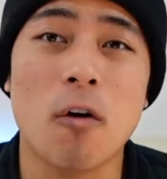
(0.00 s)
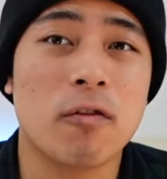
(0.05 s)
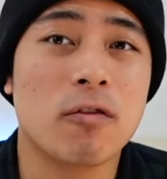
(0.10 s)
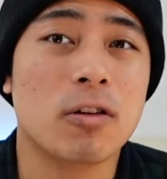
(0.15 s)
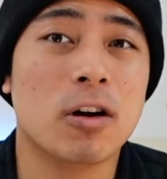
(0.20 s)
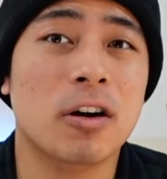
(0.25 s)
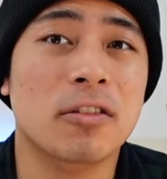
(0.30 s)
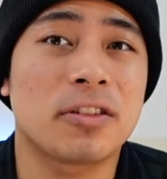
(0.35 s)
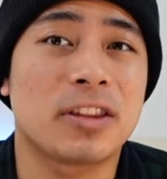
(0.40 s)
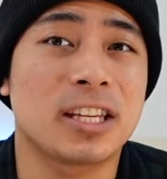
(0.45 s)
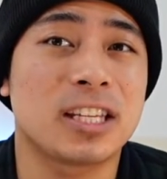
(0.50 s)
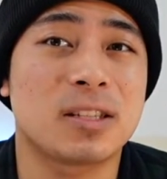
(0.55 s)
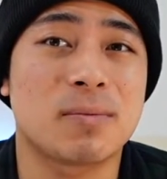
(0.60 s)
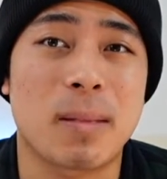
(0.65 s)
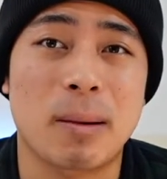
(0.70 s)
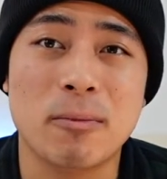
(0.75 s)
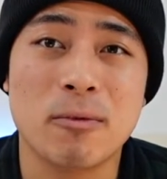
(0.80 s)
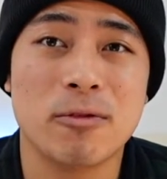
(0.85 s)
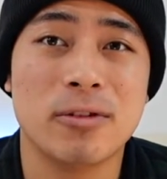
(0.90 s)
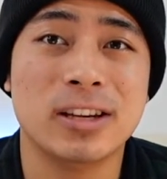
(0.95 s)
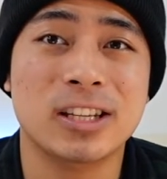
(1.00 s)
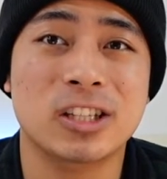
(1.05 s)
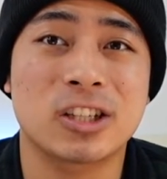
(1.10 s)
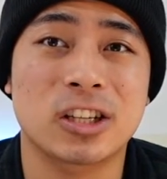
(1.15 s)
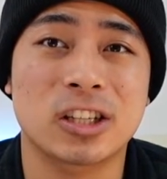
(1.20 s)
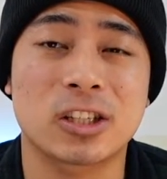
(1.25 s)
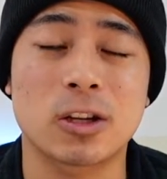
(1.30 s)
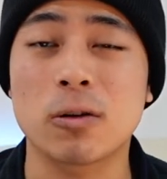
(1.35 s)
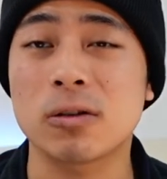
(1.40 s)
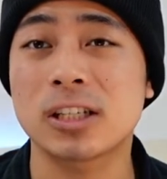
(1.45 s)
Overall, these memories
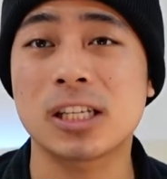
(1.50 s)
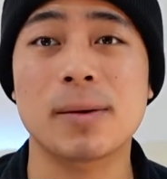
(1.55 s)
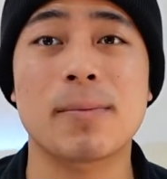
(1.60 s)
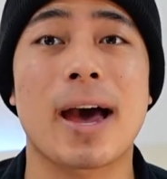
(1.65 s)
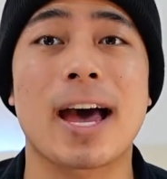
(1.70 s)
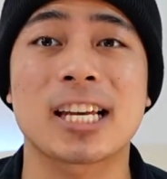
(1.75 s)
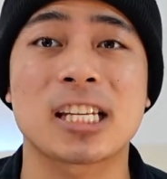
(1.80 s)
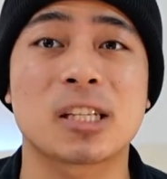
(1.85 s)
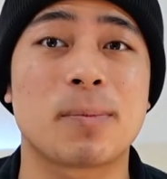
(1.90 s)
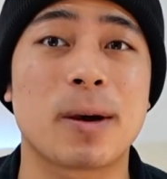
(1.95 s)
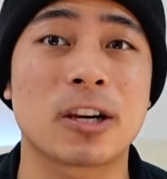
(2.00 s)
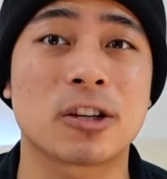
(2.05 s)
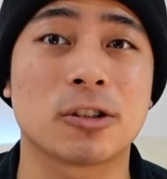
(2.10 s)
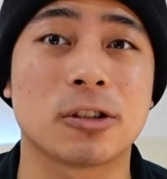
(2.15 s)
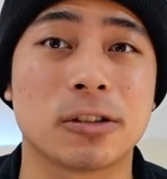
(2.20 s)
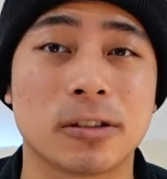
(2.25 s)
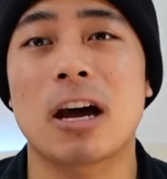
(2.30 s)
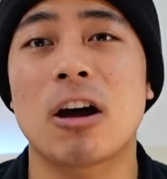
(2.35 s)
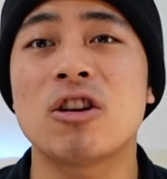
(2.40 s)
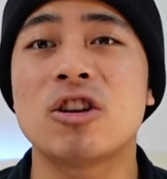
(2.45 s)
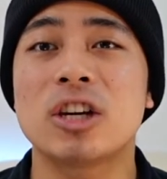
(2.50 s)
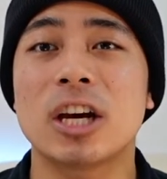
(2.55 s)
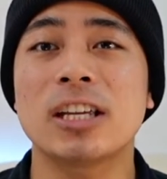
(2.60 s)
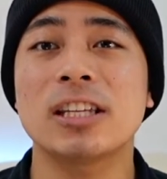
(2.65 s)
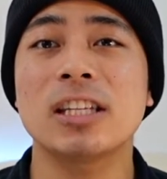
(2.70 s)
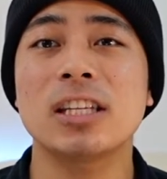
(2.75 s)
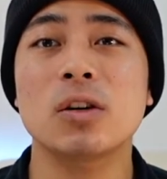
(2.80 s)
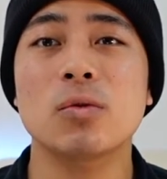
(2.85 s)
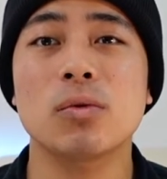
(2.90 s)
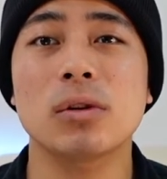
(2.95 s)
just don't seem as special. Now, Gen
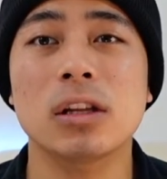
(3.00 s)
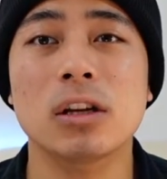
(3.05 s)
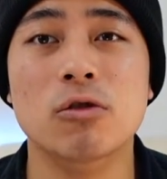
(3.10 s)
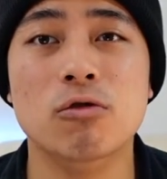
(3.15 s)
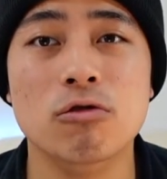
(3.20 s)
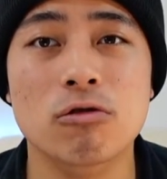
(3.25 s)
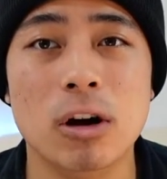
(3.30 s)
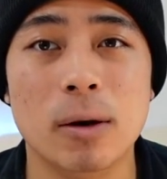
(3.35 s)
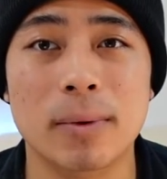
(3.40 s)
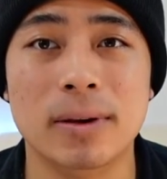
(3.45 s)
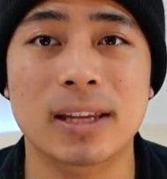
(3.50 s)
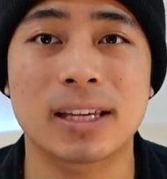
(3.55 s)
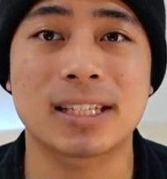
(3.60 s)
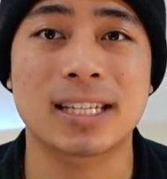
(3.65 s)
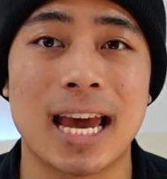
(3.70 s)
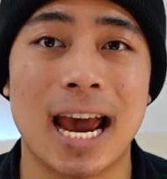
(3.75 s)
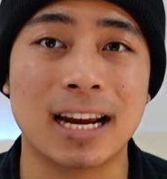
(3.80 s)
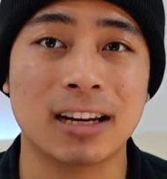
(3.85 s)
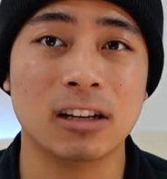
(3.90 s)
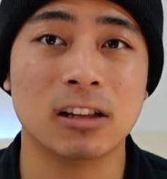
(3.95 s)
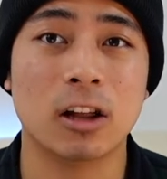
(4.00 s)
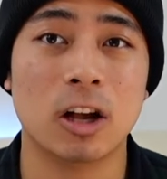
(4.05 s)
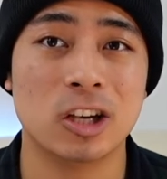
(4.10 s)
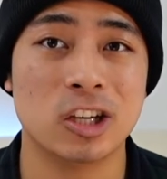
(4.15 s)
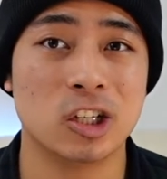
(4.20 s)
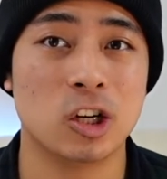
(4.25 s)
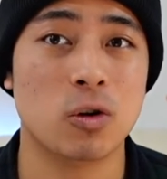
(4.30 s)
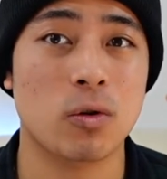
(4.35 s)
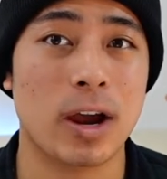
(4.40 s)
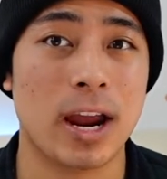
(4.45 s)
Z really grew up in
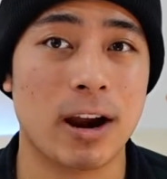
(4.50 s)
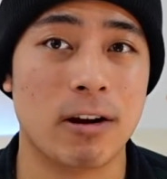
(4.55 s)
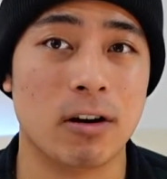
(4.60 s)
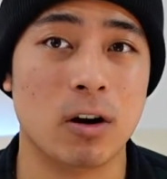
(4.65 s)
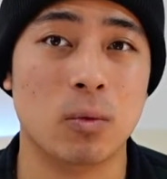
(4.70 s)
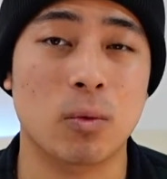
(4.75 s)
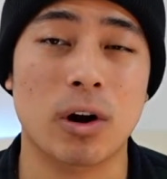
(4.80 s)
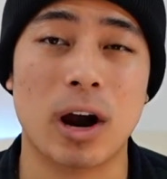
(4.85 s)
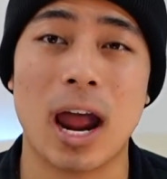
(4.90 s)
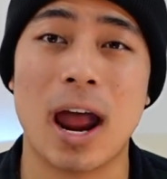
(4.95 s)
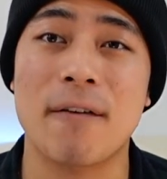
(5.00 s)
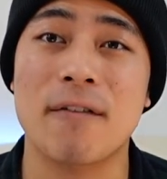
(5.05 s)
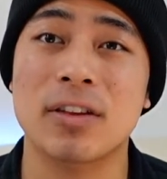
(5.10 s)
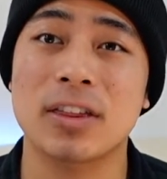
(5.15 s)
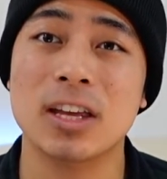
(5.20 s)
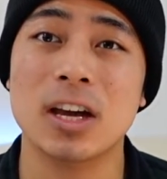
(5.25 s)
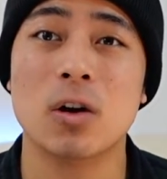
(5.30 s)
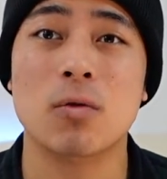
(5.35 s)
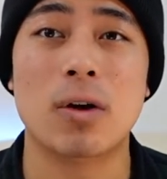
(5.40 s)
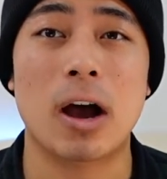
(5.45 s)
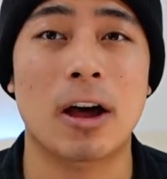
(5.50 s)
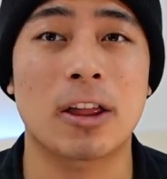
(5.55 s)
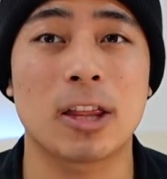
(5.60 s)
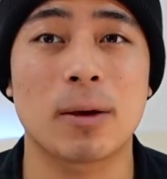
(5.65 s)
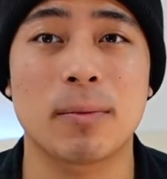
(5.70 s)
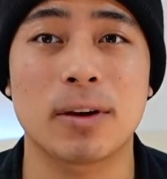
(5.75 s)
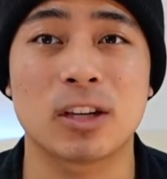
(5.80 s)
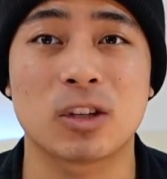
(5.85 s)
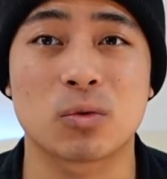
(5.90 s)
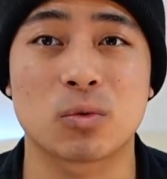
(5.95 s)
technological era where everything around
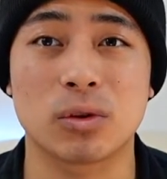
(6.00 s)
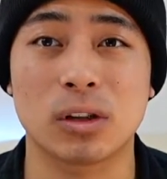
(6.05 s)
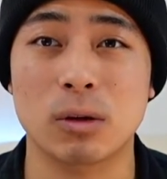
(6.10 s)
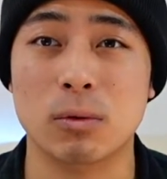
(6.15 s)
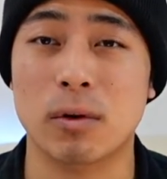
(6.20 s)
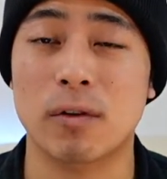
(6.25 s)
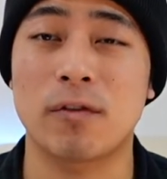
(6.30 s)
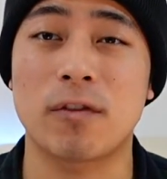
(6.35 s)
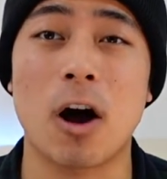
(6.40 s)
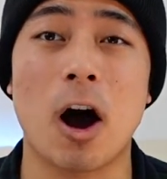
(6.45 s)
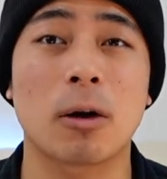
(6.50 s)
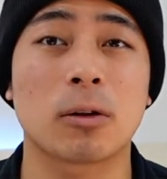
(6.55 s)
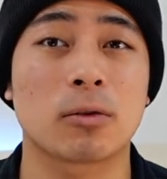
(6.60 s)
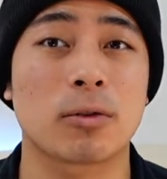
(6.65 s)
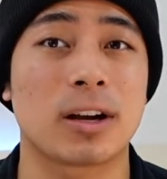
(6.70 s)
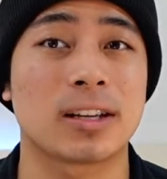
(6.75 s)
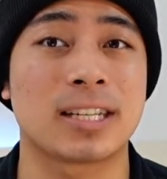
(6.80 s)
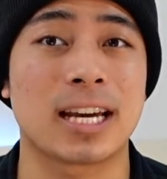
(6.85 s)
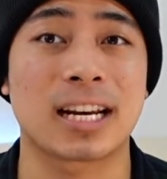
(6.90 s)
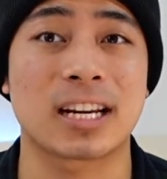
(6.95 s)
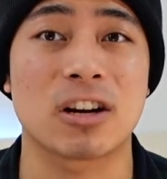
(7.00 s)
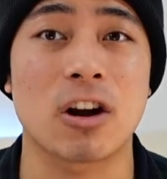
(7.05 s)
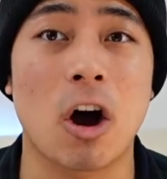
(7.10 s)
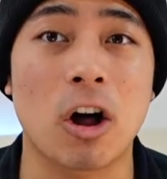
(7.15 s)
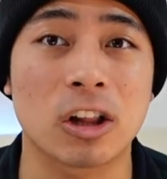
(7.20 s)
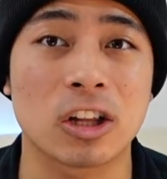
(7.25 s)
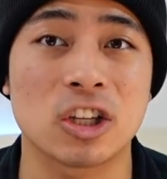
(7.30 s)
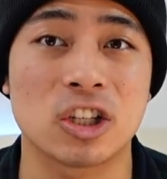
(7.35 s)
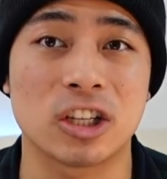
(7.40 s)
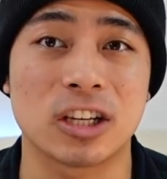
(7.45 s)
them is really revolved around
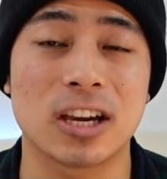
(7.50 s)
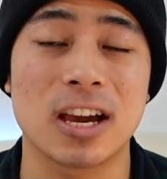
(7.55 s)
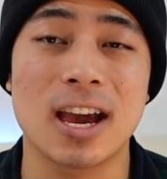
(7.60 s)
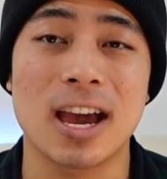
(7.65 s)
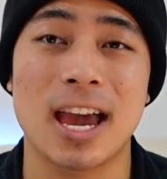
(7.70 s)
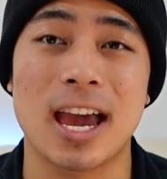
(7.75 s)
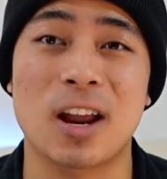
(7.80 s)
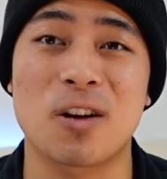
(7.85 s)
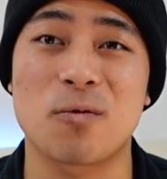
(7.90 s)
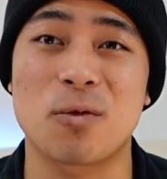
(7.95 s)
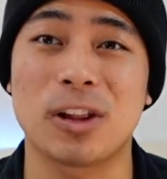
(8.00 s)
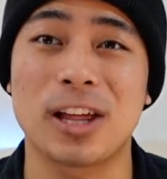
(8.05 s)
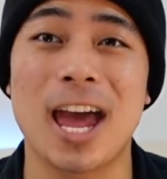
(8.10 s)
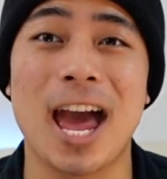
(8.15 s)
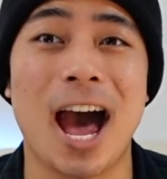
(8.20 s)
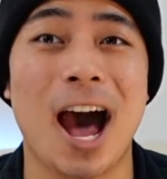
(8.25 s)
technology and really